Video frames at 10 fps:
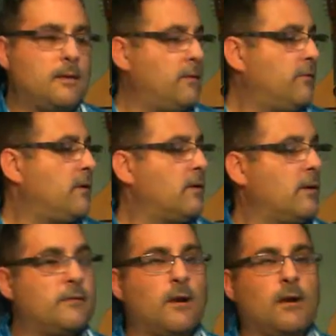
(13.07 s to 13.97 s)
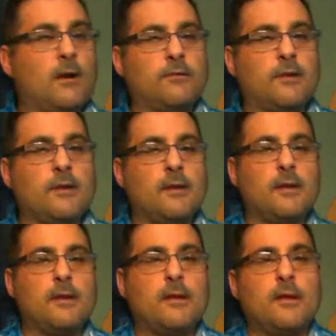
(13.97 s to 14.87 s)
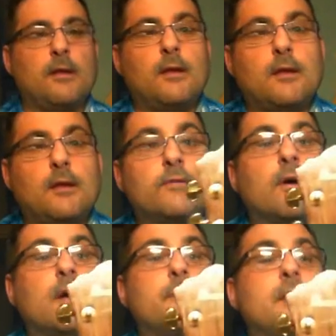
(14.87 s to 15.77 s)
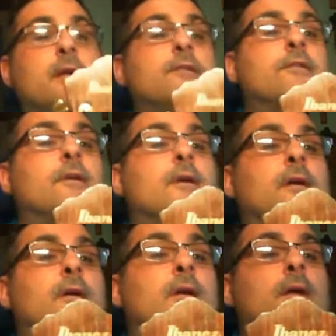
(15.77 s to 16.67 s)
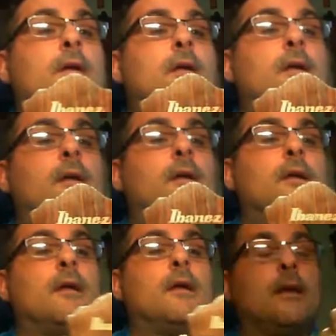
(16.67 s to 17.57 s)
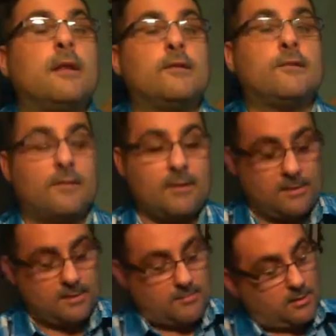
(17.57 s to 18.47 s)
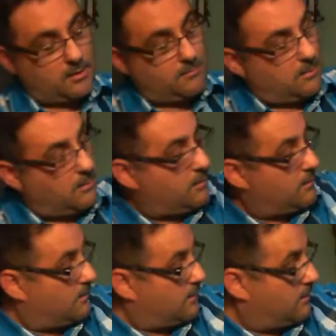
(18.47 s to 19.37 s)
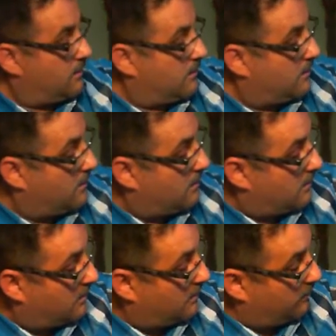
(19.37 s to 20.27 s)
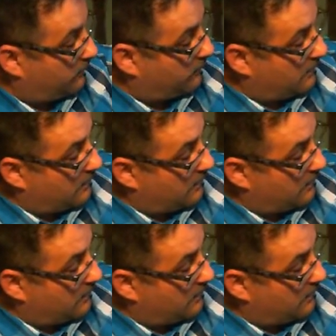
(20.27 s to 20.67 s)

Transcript: This here guitar it's an Ibanez, and it's the model number is